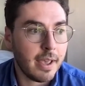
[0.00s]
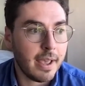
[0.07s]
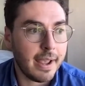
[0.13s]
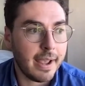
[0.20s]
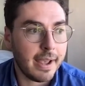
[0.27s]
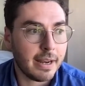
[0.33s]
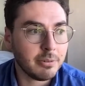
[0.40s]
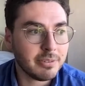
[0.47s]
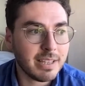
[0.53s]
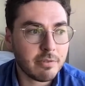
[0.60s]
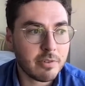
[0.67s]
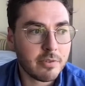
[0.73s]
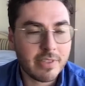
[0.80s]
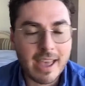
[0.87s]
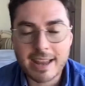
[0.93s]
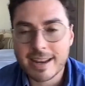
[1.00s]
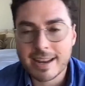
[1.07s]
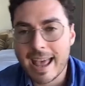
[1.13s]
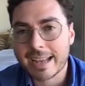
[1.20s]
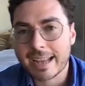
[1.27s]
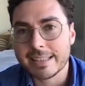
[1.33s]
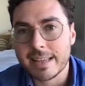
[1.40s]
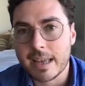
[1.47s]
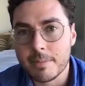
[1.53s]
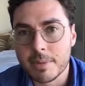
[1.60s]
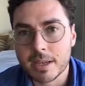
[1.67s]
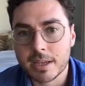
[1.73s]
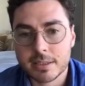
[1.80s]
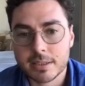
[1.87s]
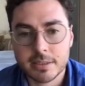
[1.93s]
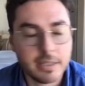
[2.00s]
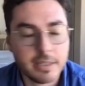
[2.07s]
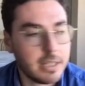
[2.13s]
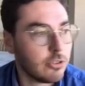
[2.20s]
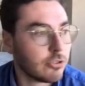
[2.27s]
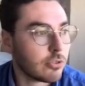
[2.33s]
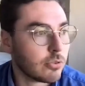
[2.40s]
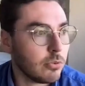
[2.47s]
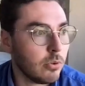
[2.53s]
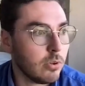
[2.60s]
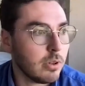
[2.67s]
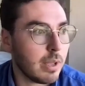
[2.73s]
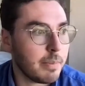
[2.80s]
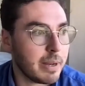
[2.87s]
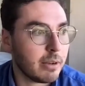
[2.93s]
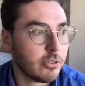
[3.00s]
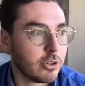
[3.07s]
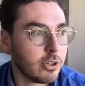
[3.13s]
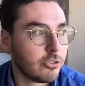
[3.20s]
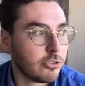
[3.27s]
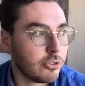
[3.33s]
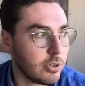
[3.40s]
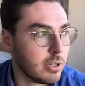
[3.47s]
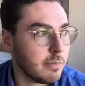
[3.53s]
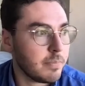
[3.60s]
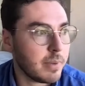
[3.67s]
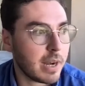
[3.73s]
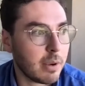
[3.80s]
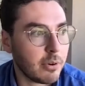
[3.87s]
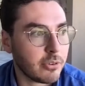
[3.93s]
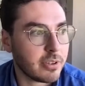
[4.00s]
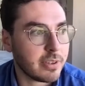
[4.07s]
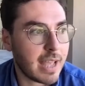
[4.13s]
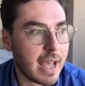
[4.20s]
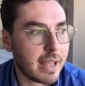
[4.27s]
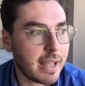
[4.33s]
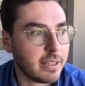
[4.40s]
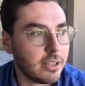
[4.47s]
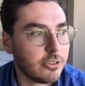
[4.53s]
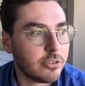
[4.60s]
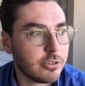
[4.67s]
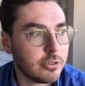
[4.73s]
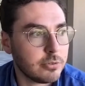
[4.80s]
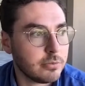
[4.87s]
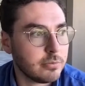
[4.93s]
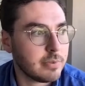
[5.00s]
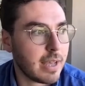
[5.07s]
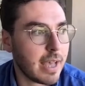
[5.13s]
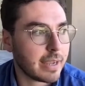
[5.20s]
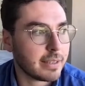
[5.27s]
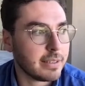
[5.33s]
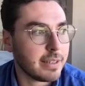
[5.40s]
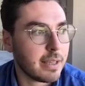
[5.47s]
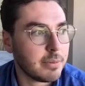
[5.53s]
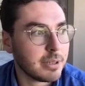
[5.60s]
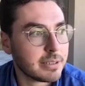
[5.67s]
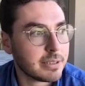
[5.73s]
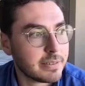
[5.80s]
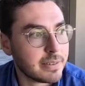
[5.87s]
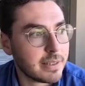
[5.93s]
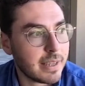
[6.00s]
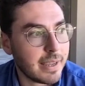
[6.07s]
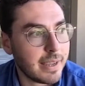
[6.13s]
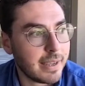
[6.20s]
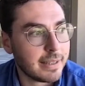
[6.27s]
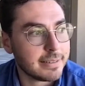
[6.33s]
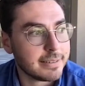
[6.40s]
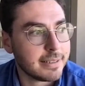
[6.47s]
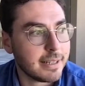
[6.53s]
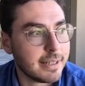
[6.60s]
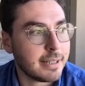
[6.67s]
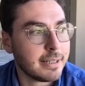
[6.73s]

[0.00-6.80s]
And I was never that academic in school. I mean, good student, but I wasn't that into academics. And